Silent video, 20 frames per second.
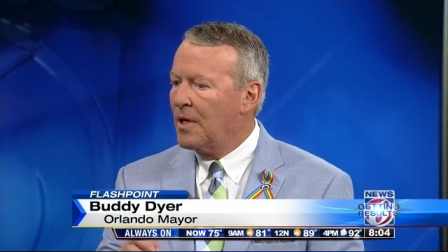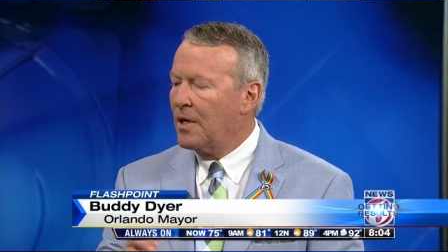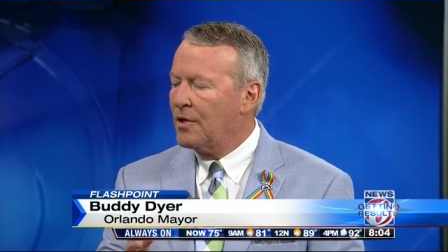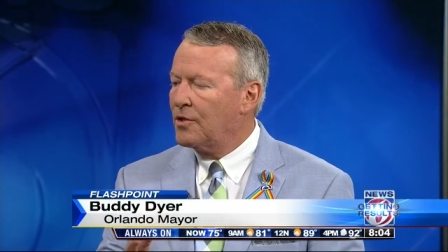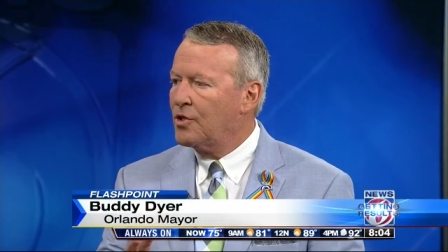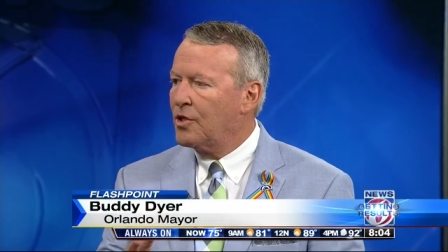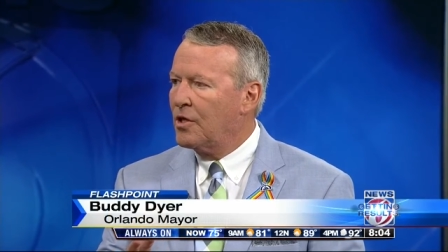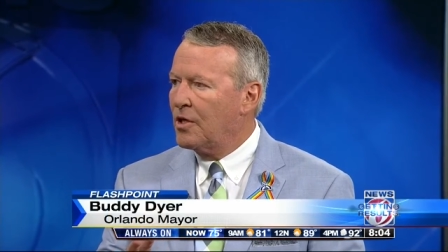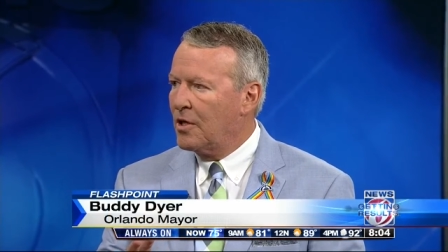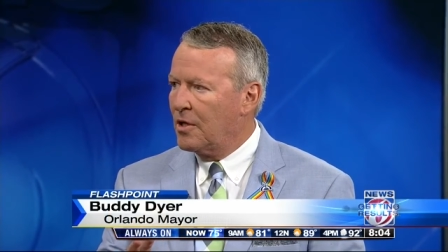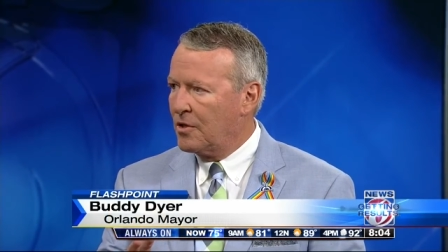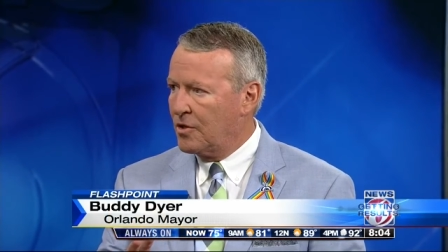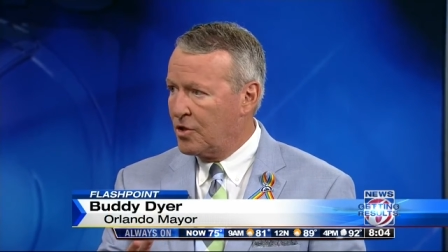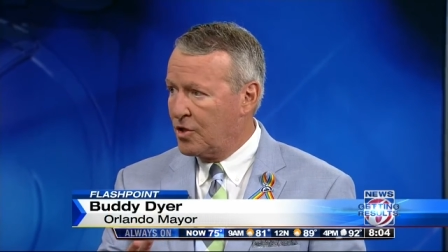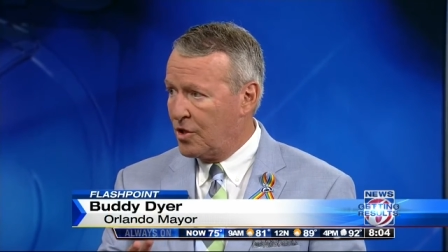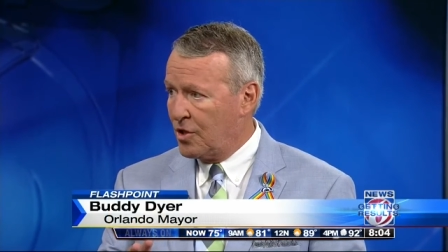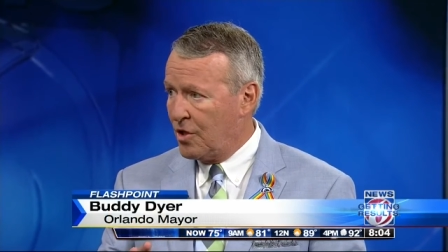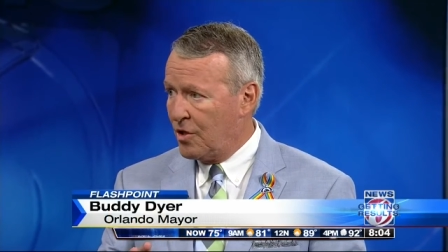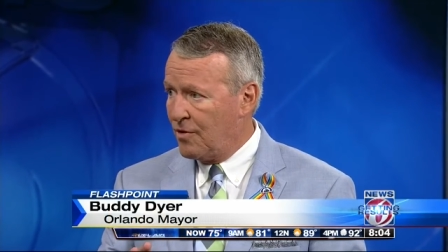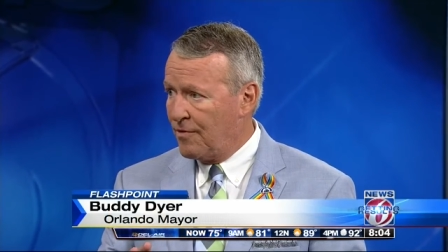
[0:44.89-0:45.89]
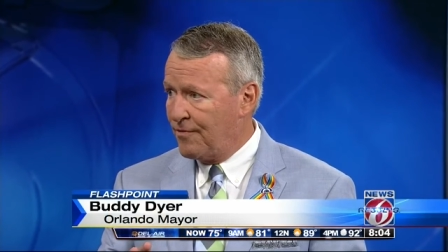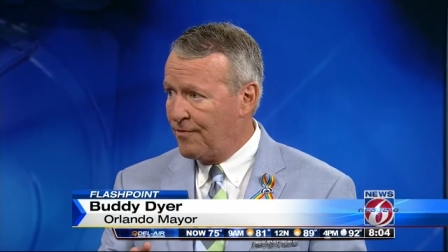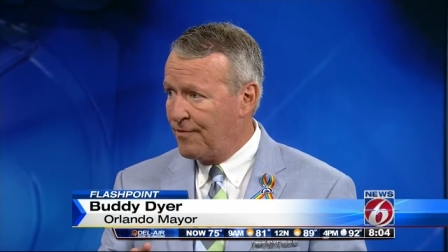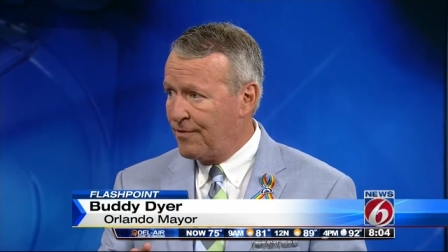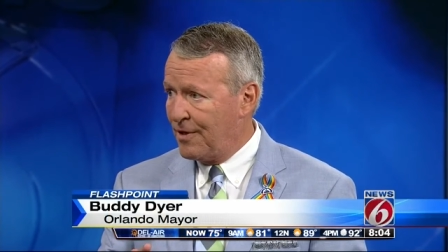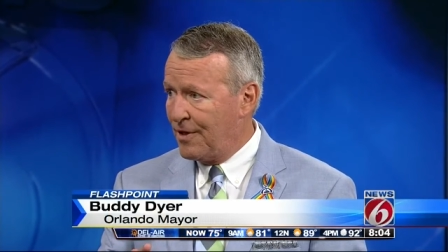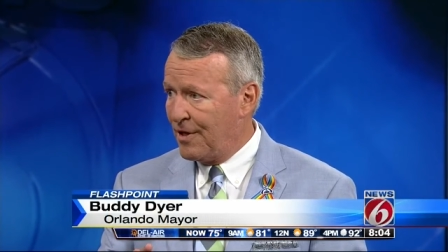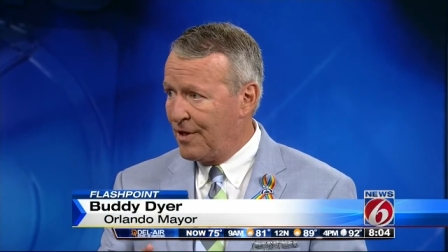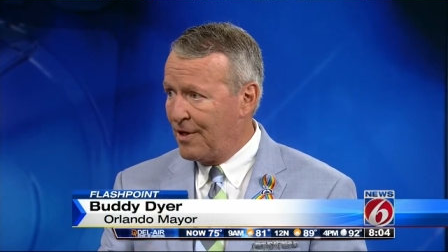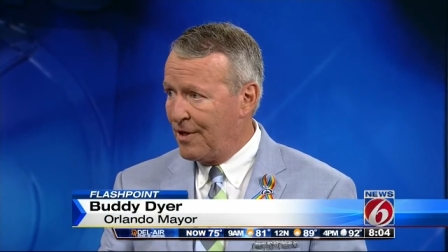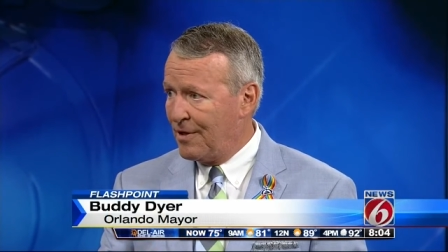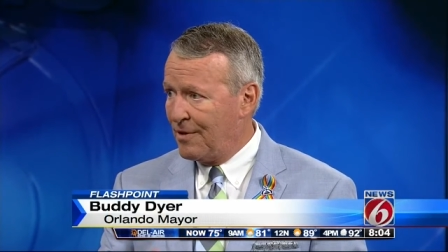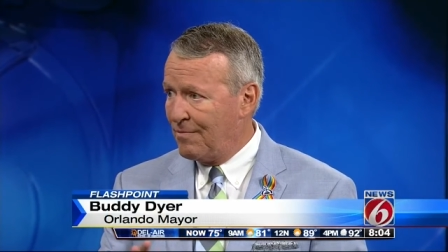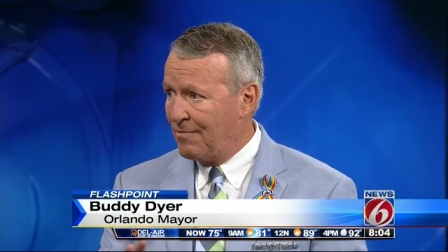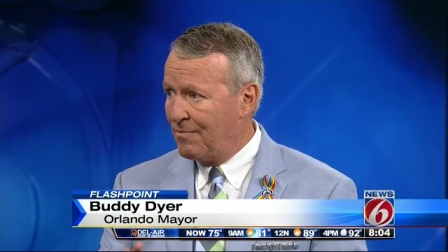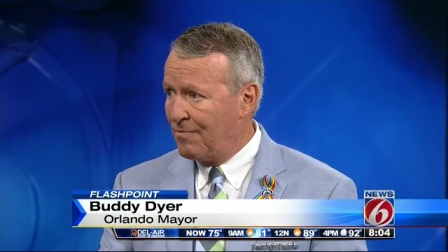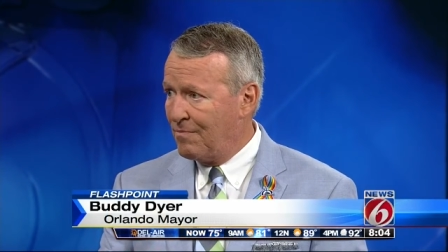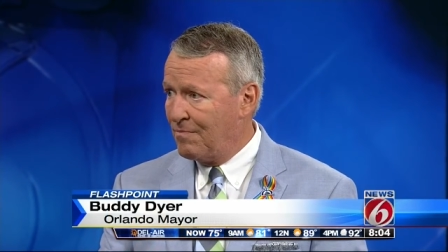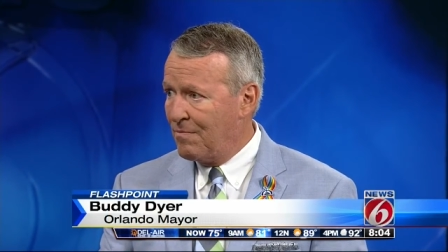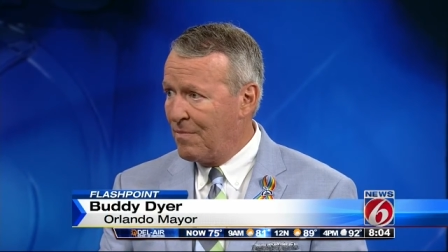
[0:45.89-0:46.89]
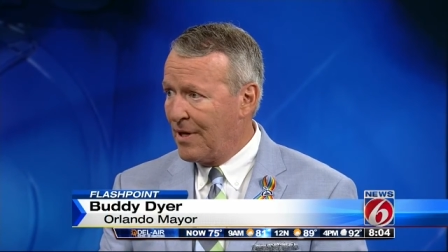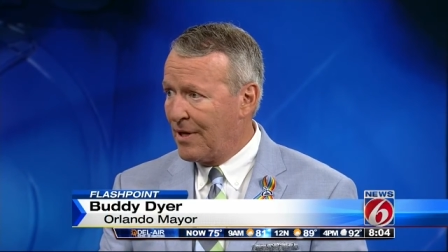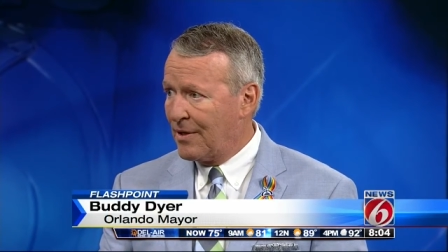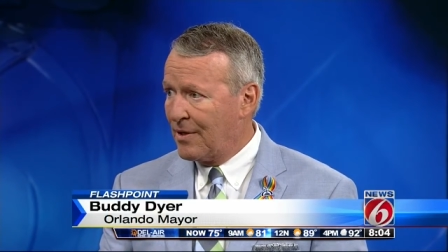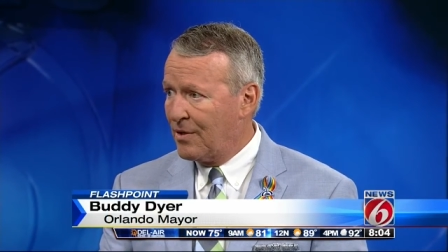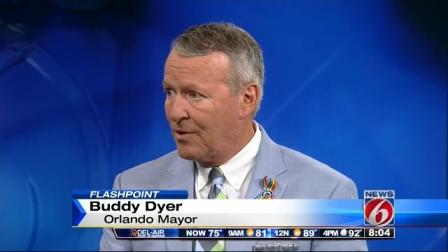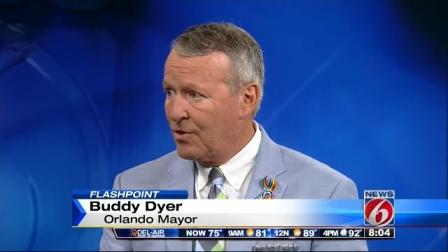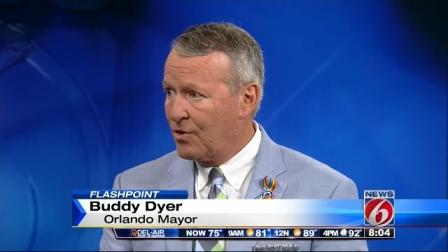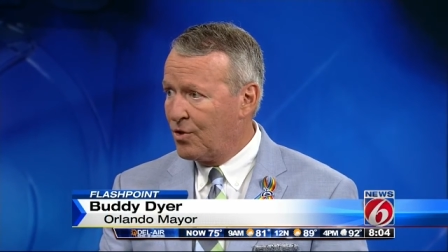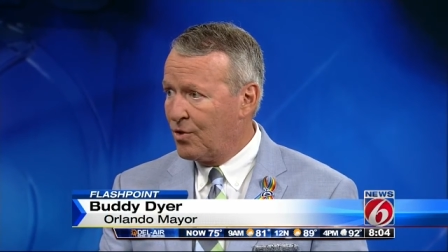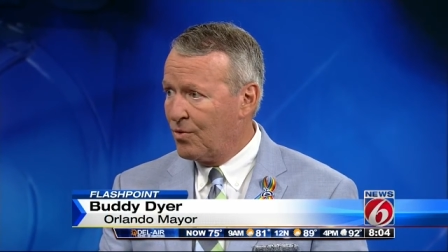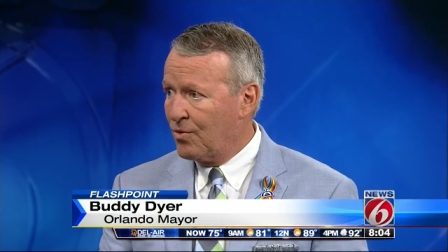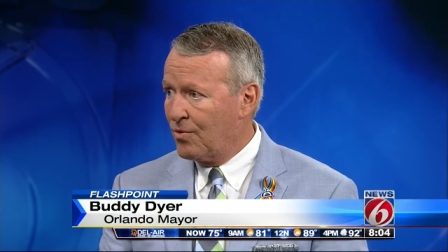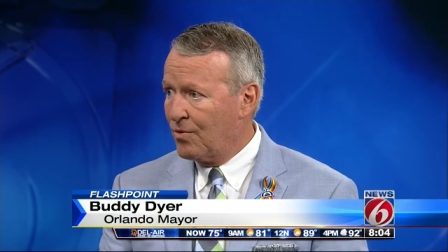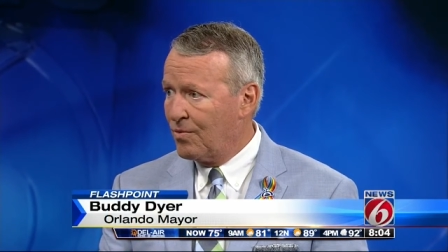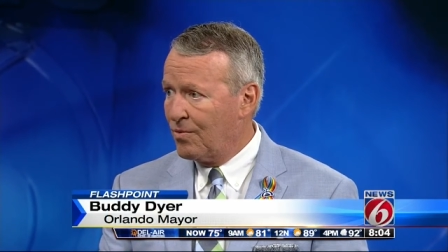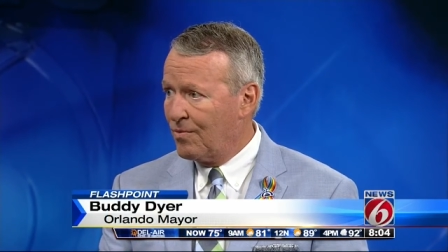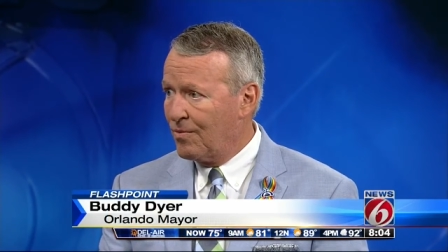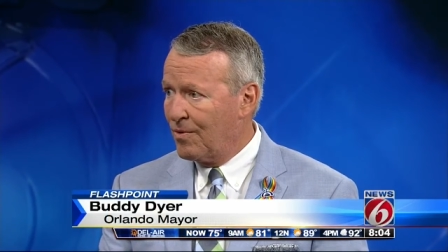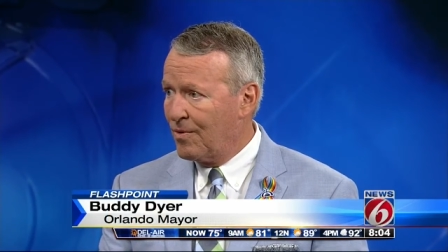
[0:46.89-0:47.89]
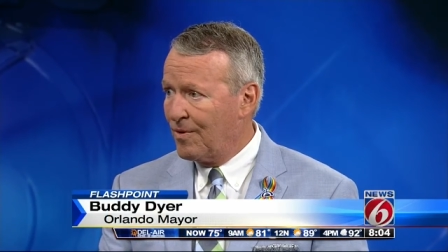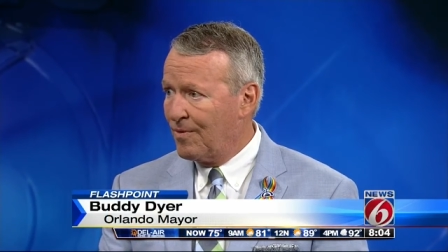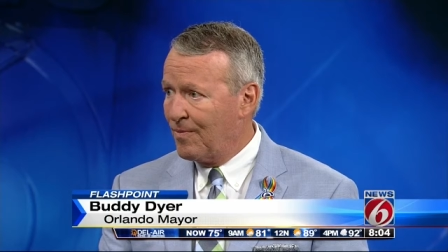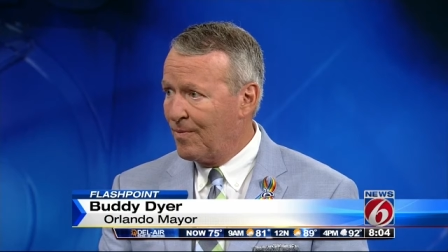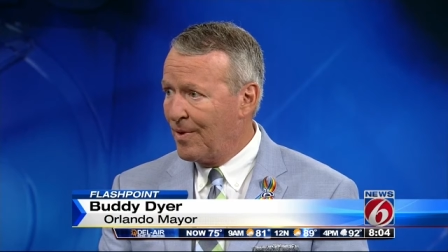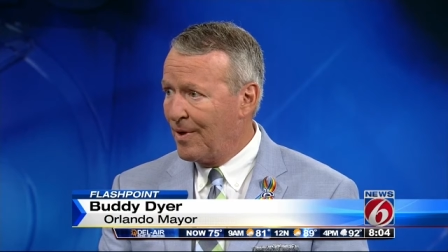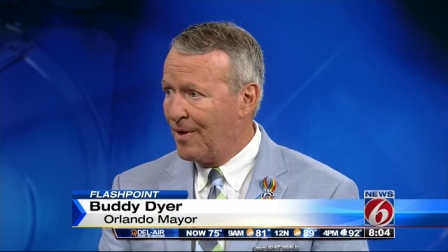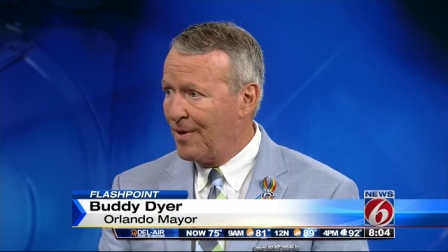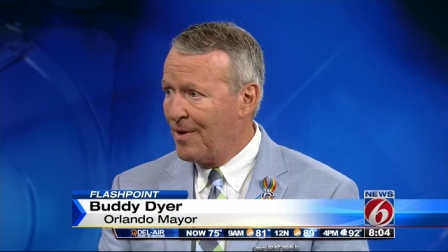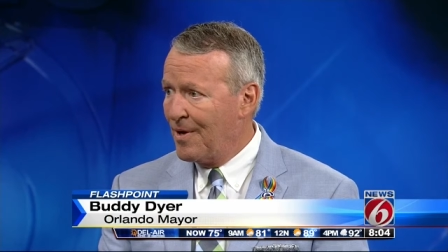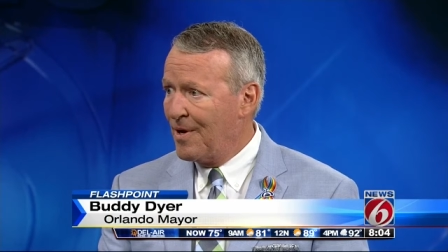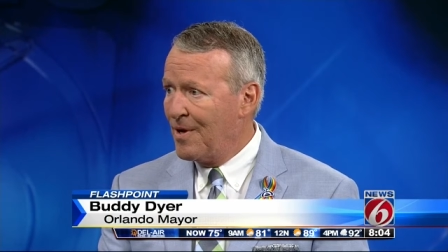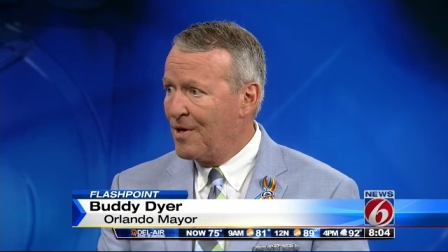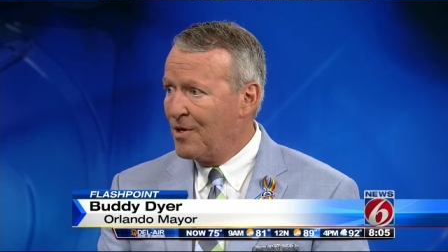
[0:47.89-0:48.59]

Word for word: incident itself, in making sure that we